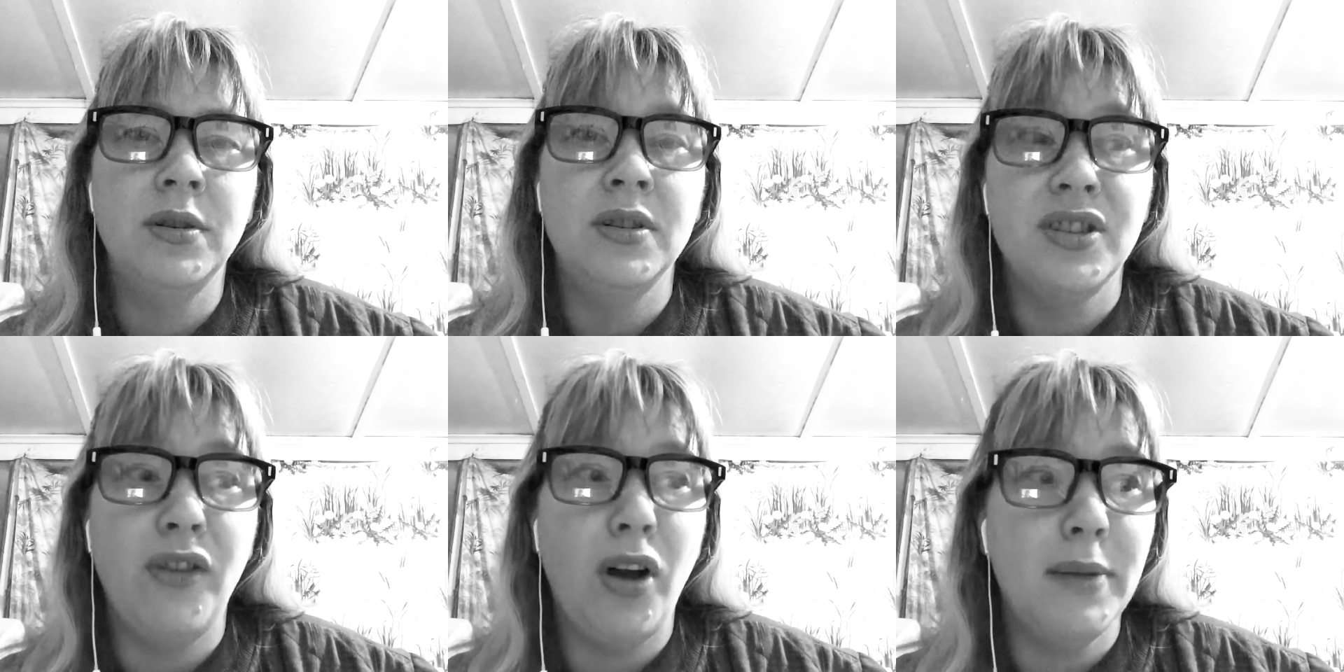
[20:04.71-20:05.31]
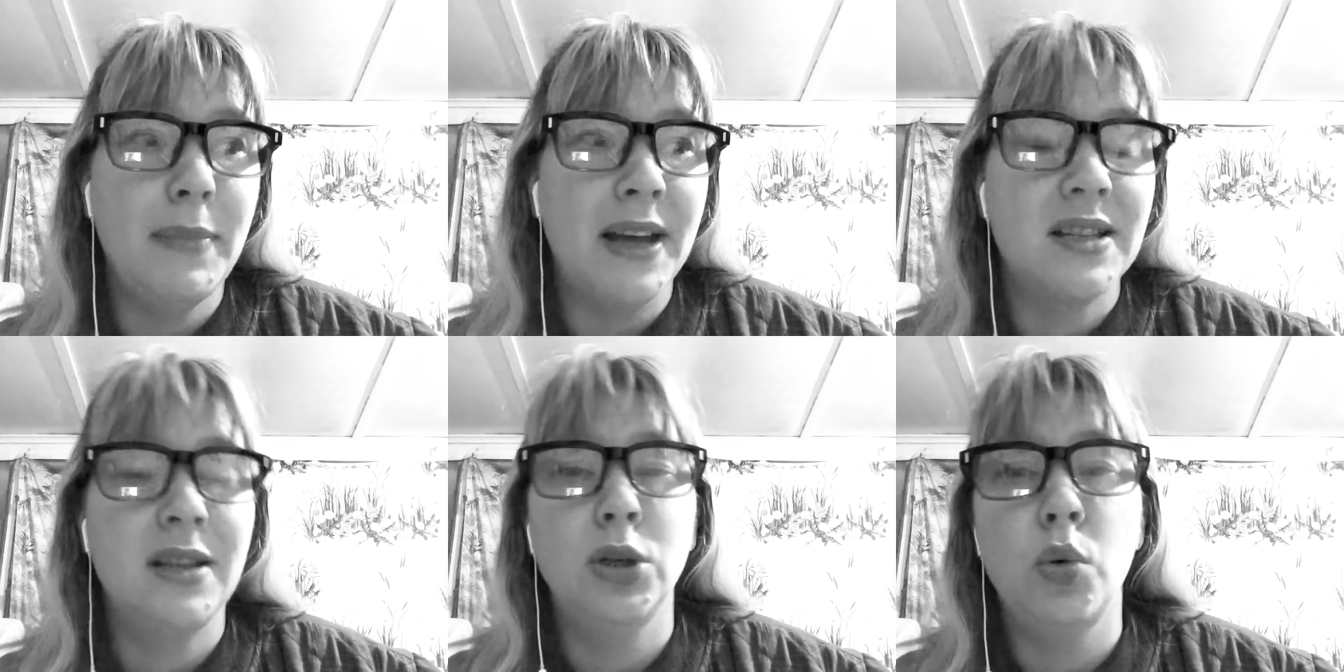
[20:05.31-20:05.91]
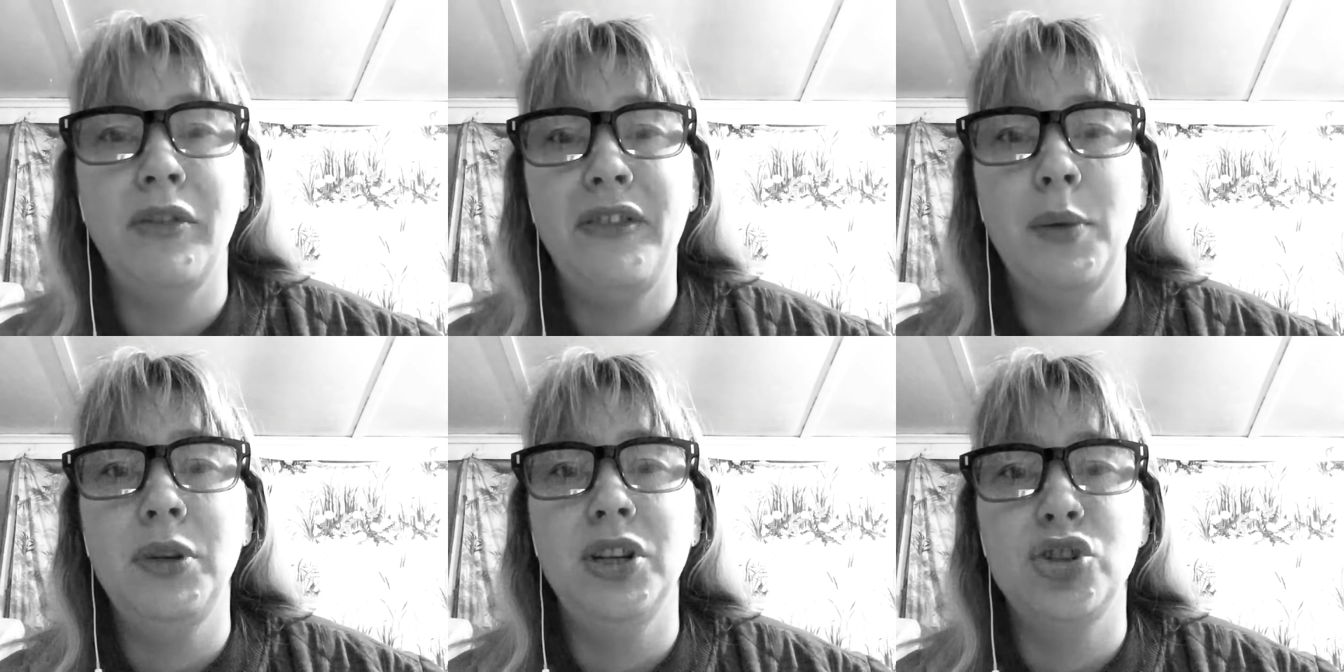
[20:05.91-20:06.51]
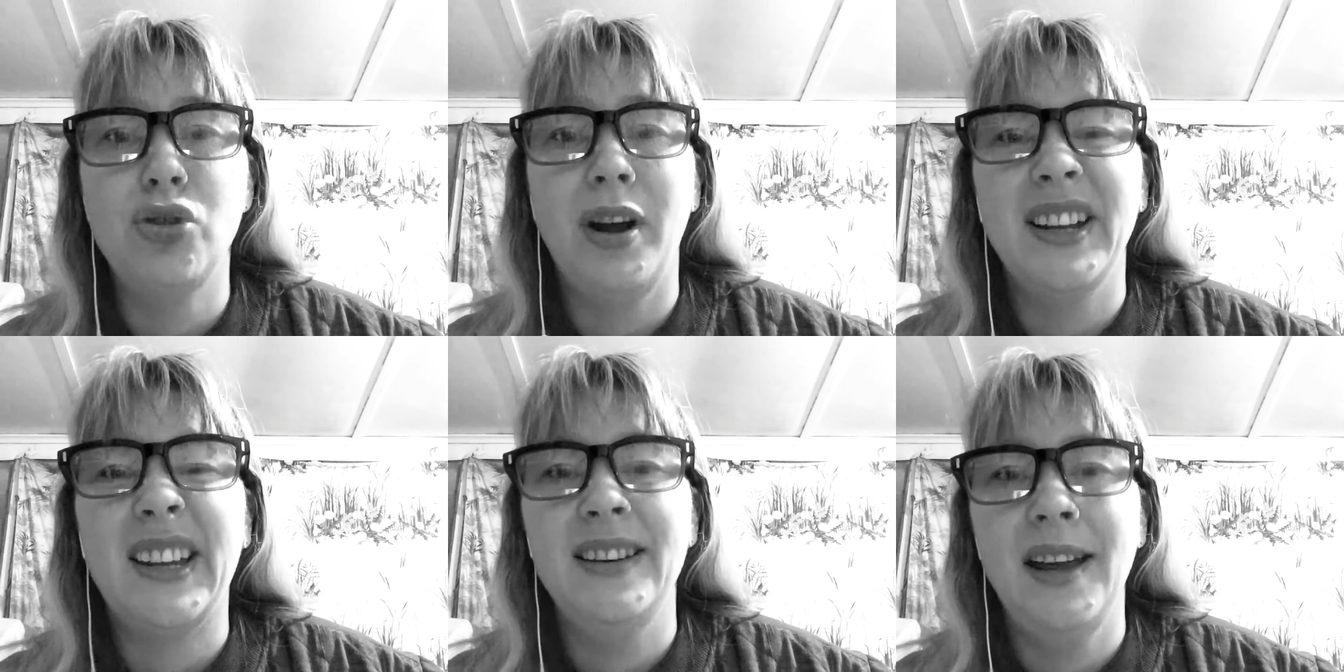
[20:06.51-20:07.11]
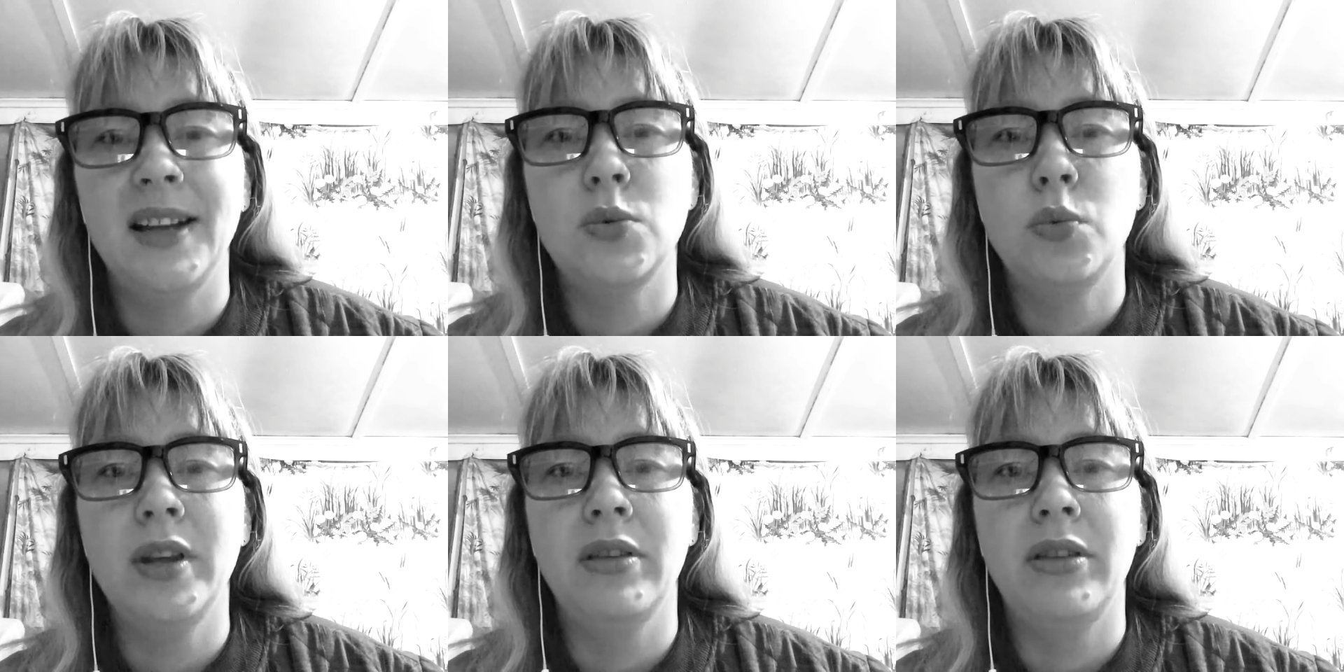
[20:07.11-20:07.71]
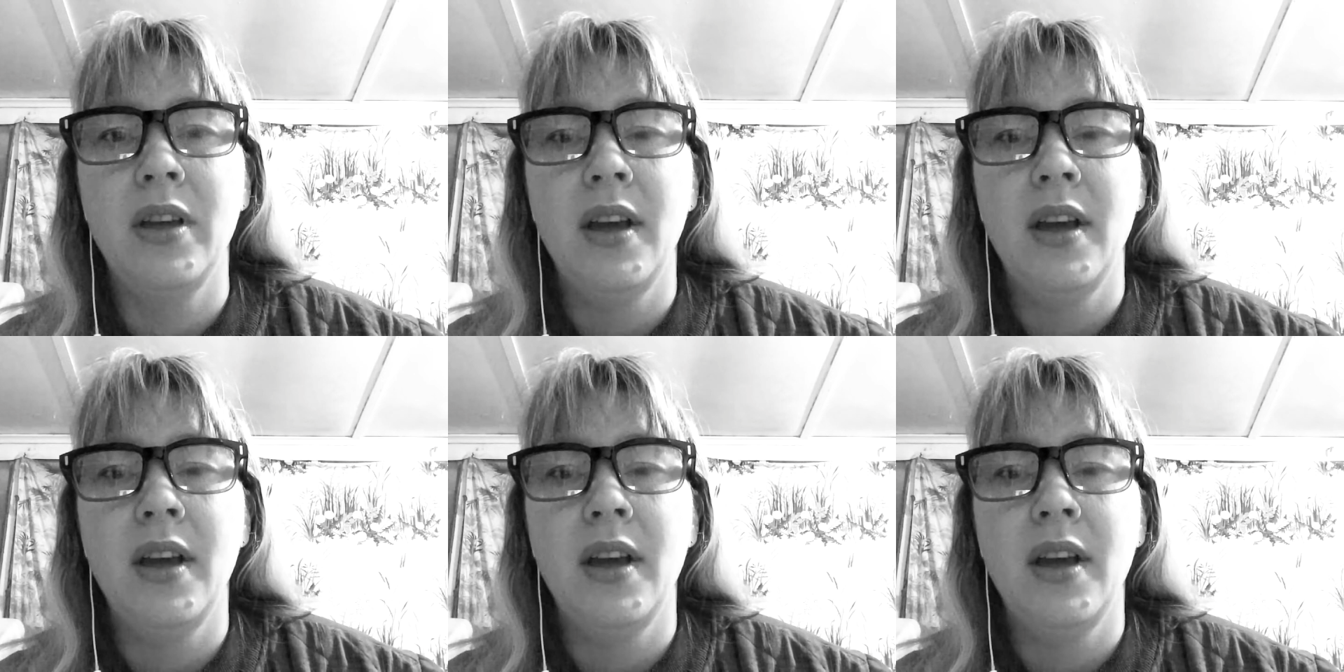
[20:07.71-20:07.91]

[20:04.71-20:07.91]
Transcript: divine masculine or feminine trying to connect with